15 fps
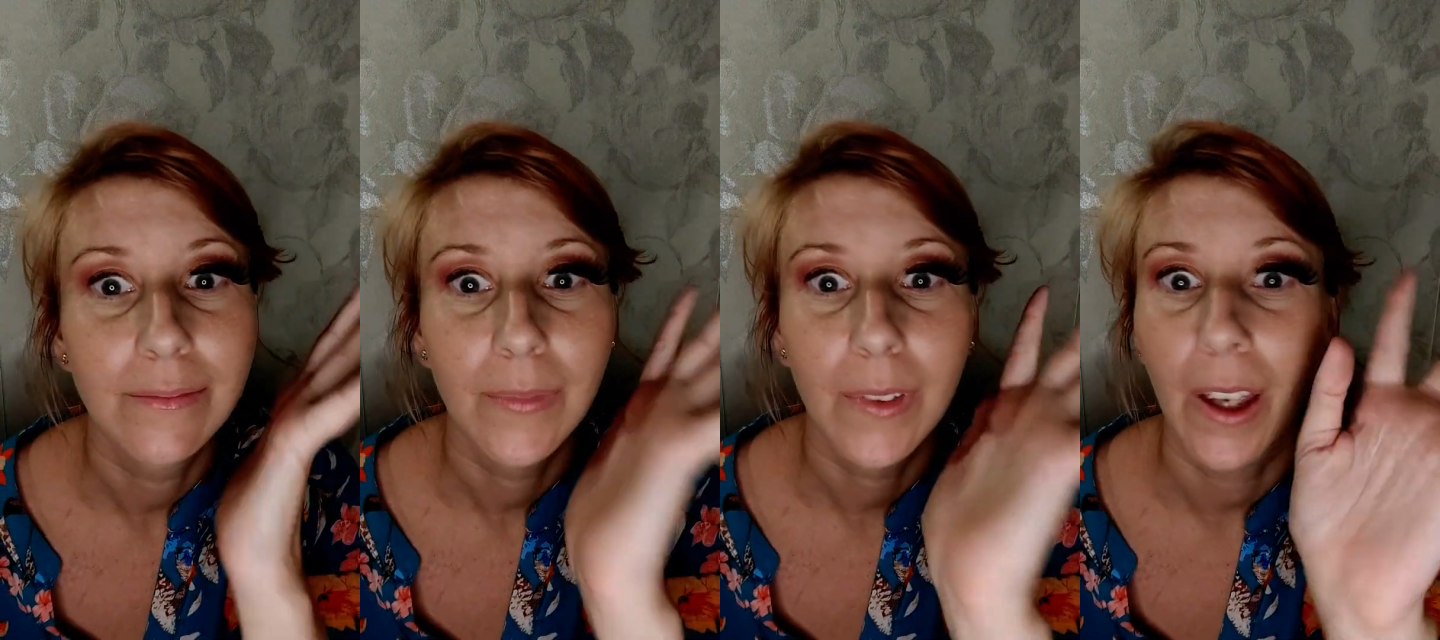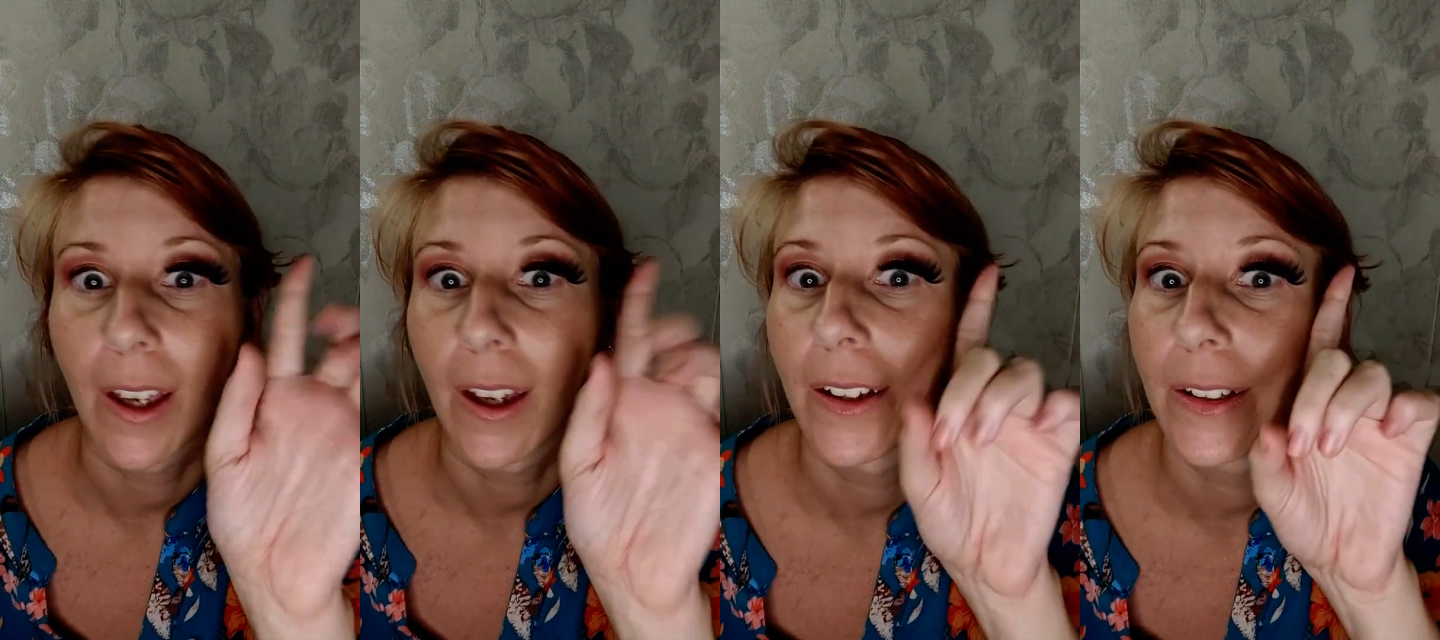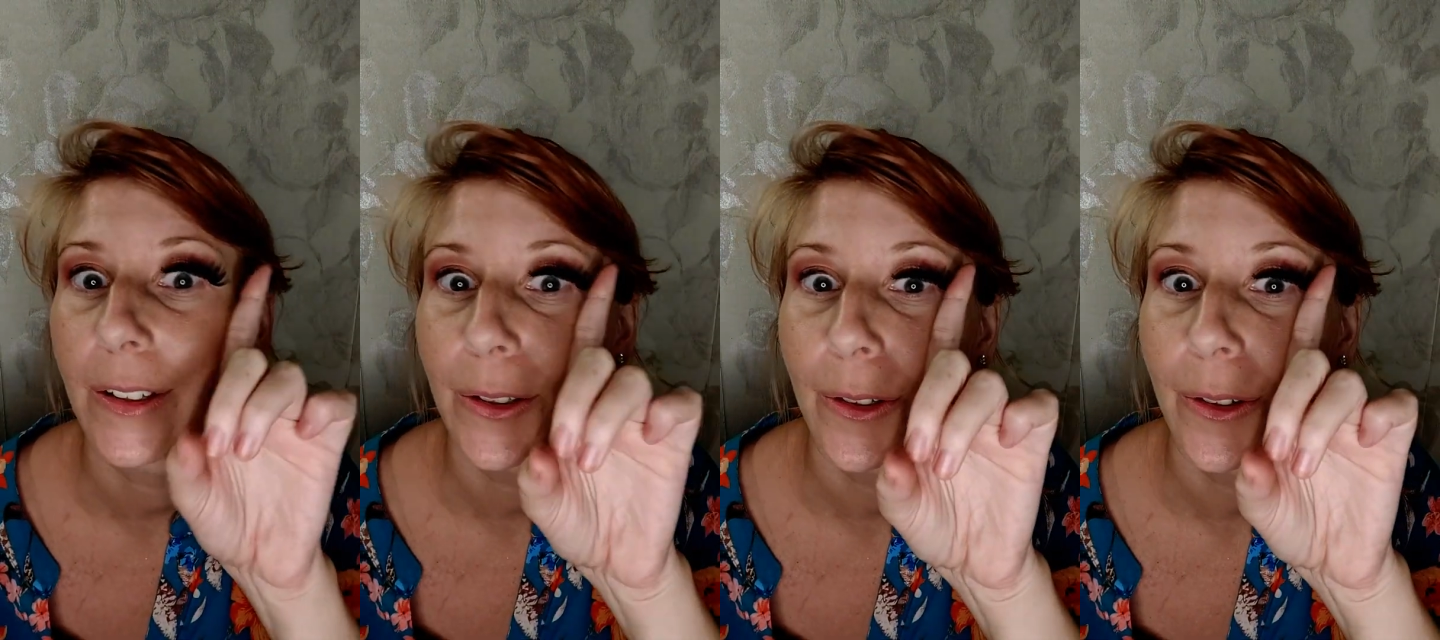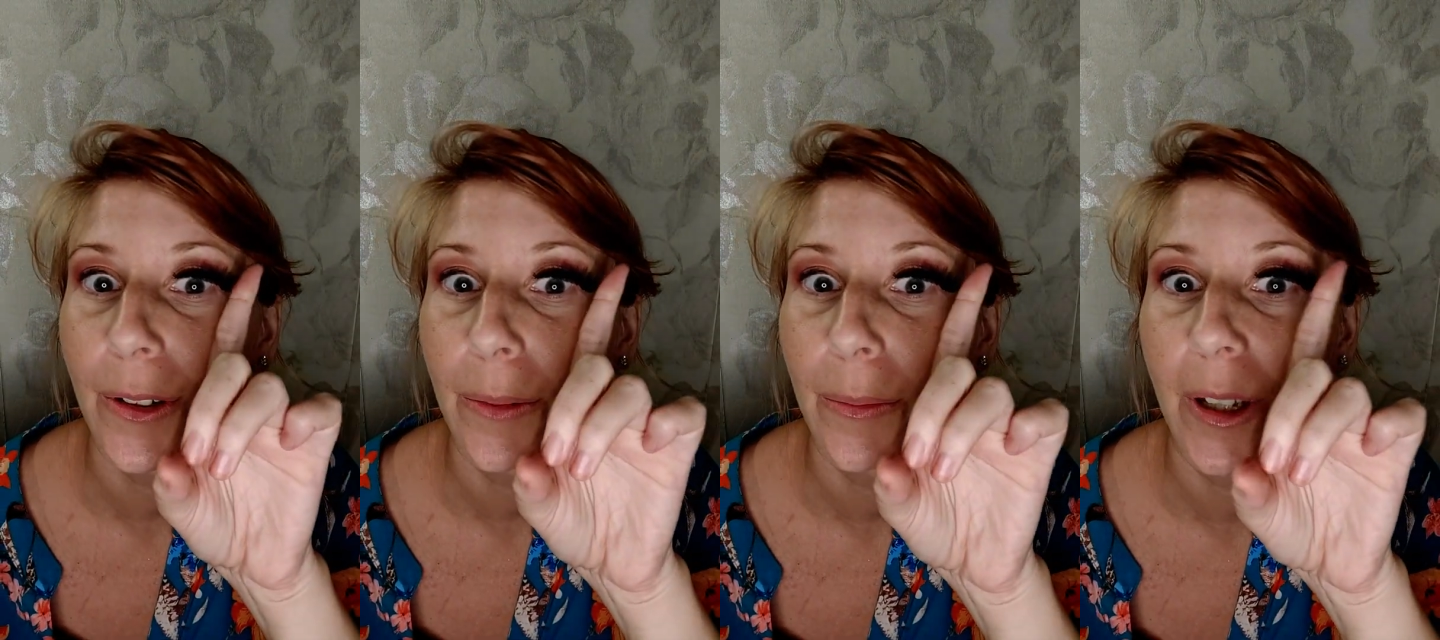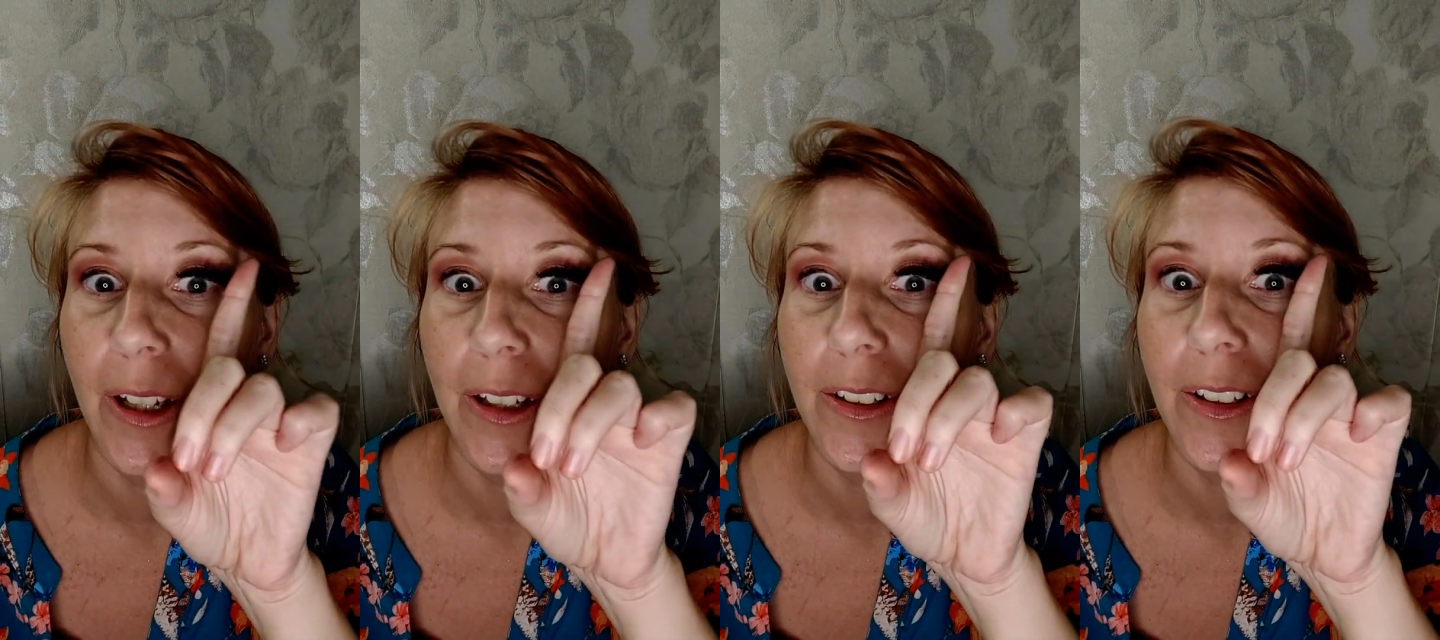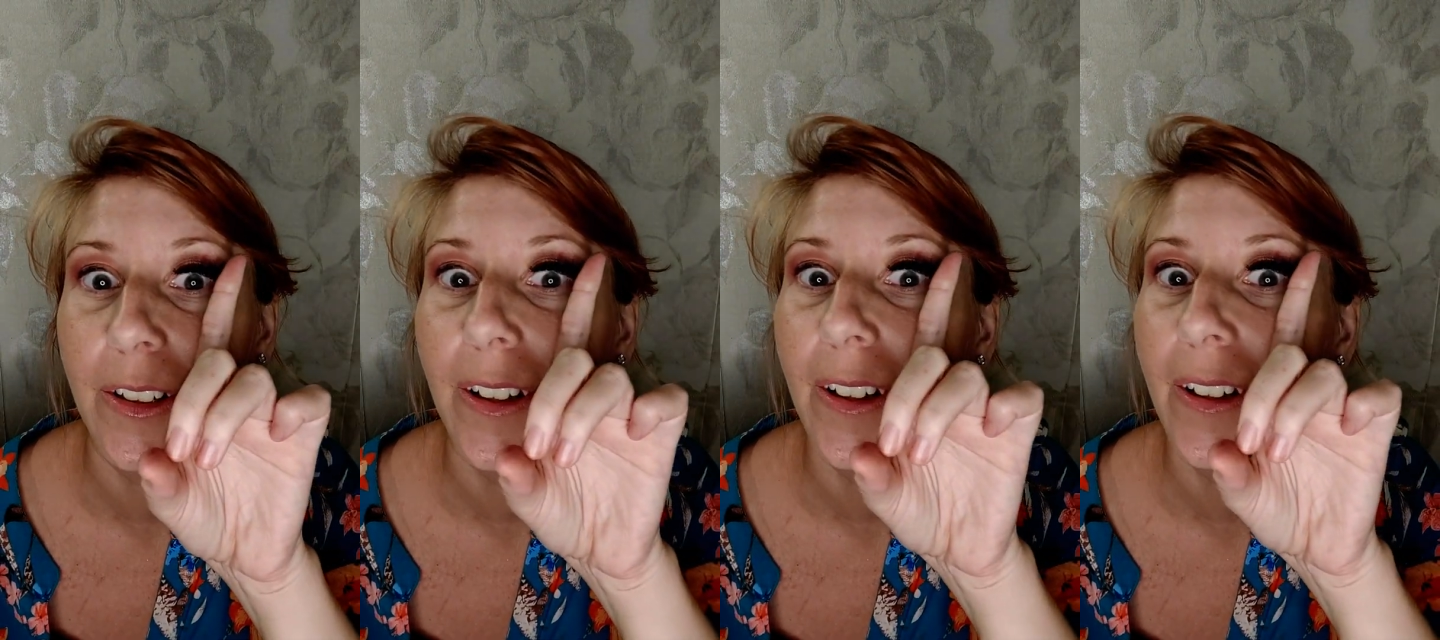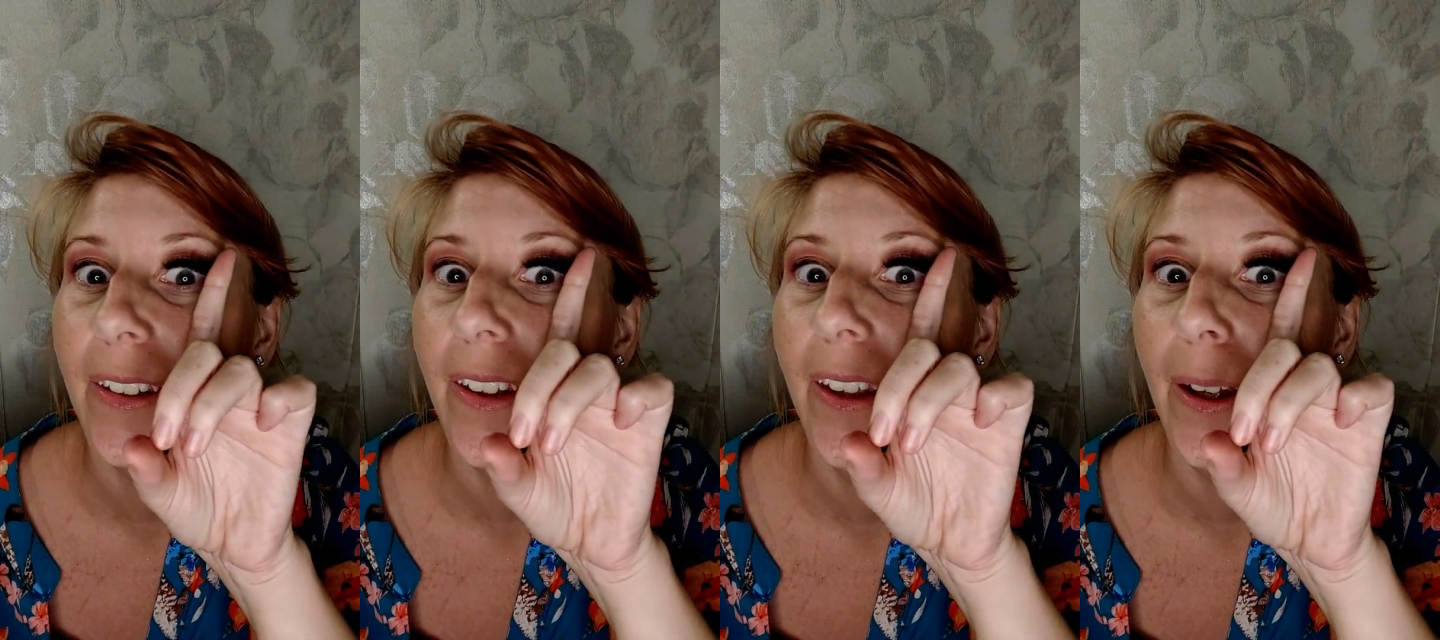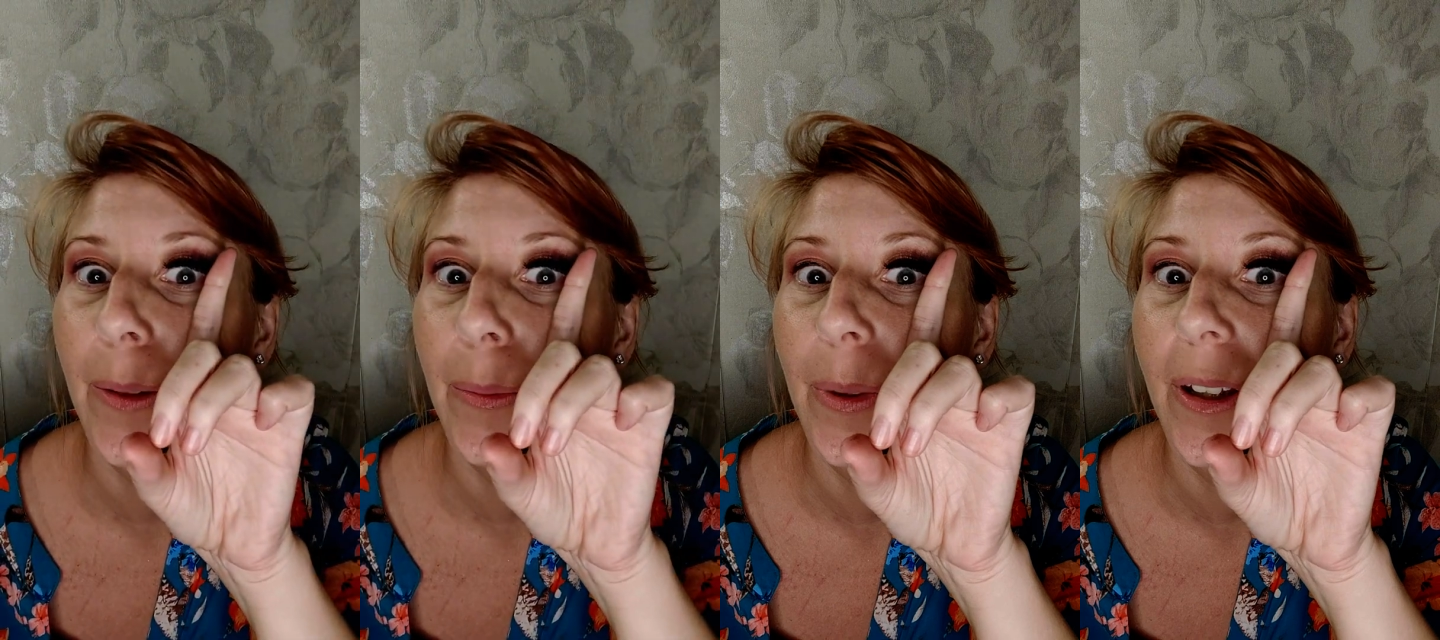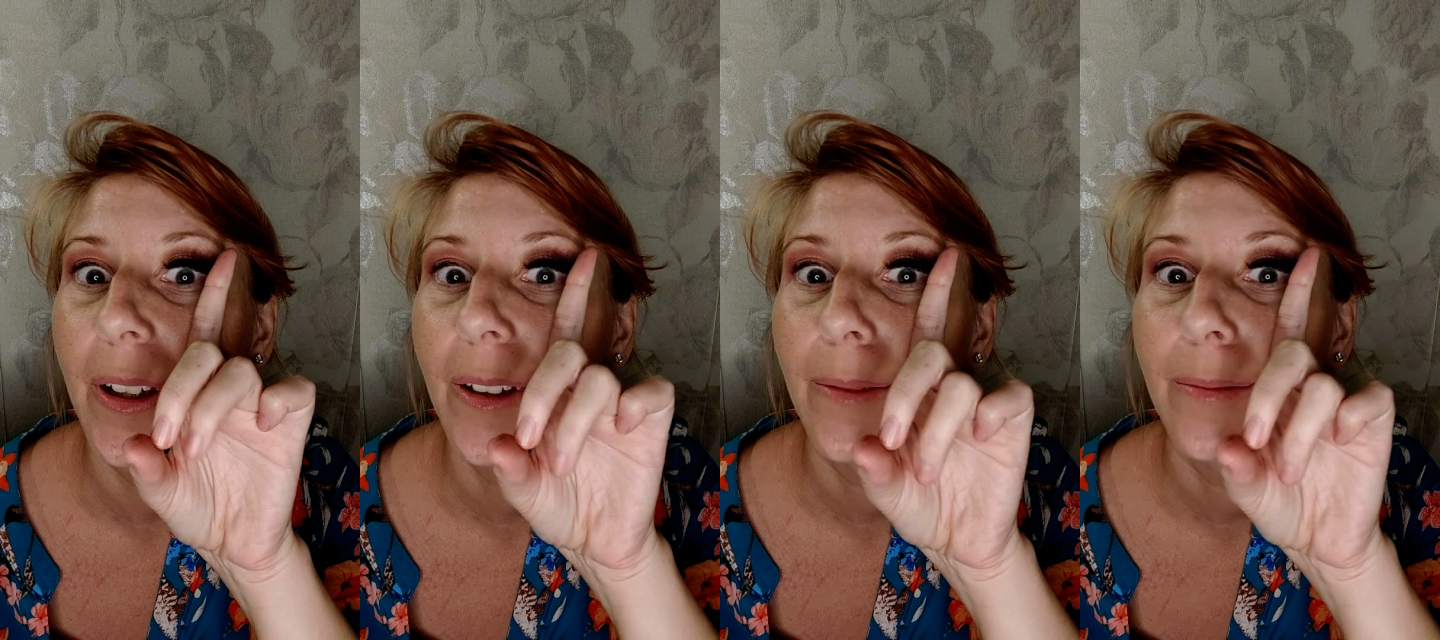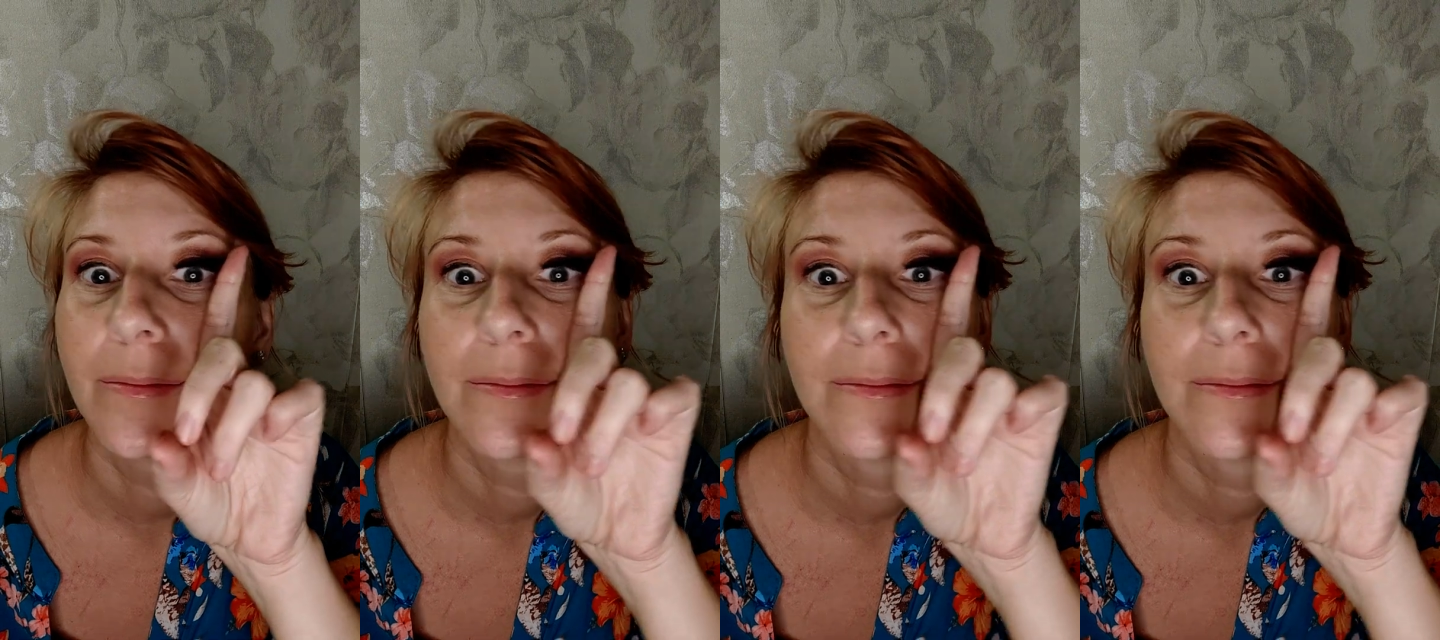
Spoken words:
Okay, so imagine that it's that big.